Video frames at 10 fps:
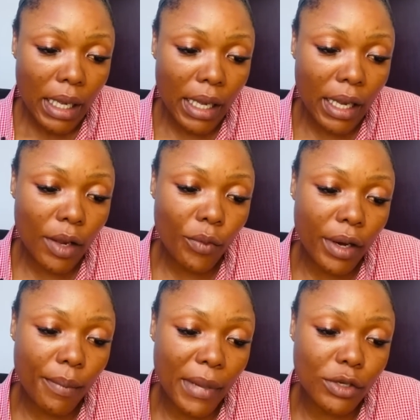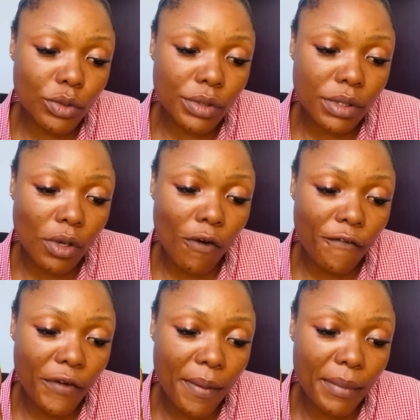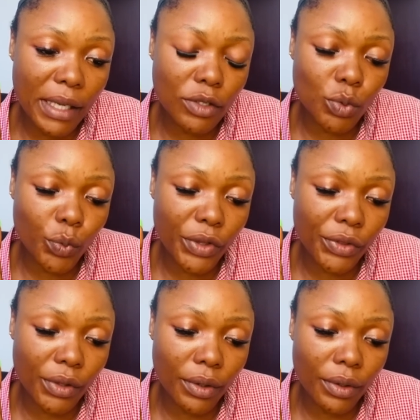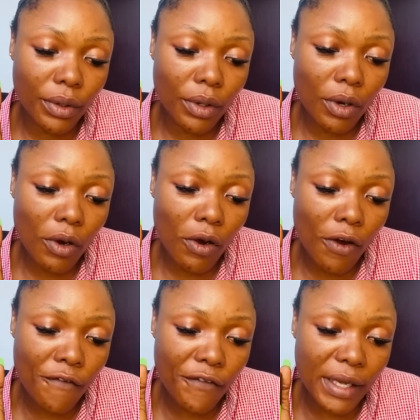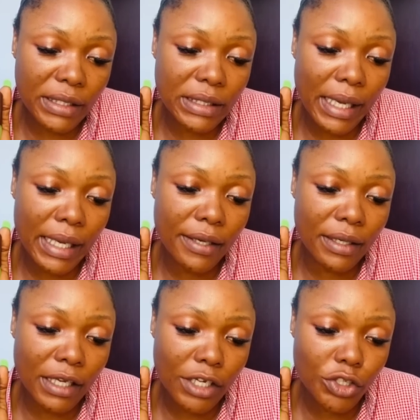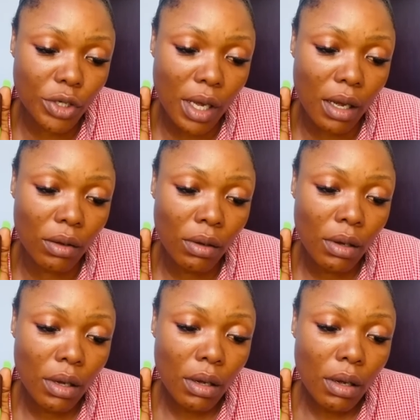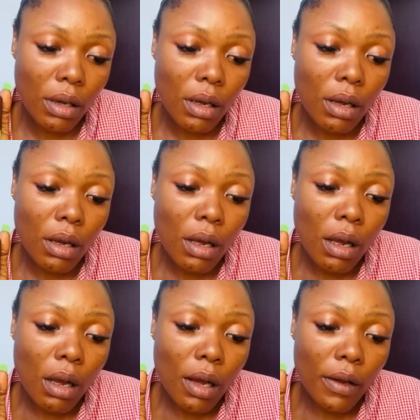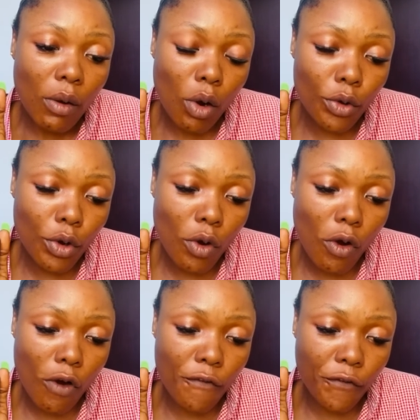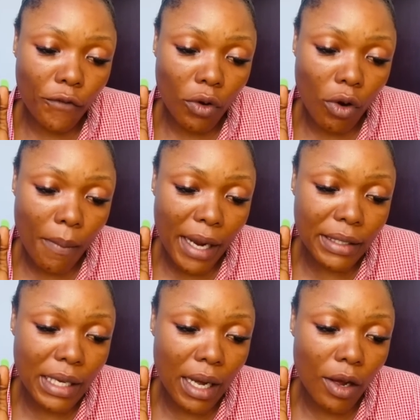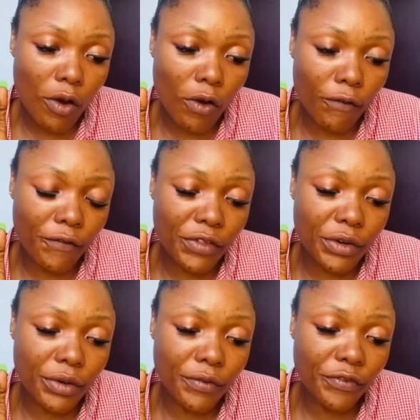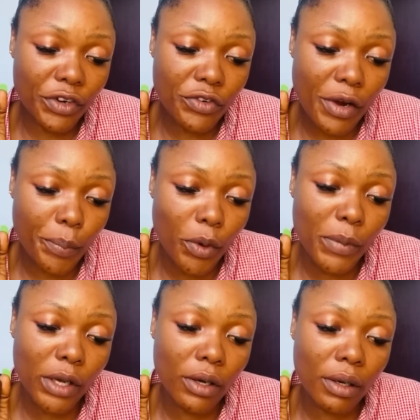Ekekwe Madu's confinement with the coveted national honor of Commander of the Federal Republic